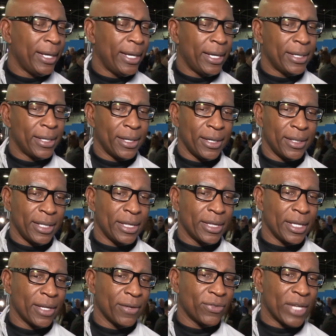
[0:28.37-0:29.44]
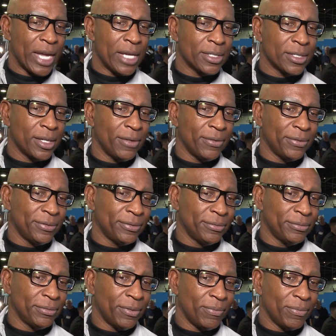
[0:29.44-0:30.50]
And they think of things of,
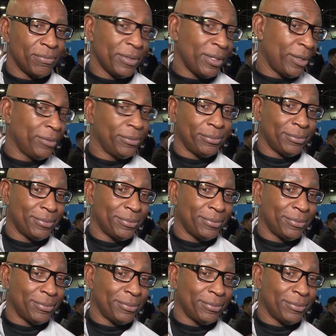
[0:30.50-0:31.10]
you know,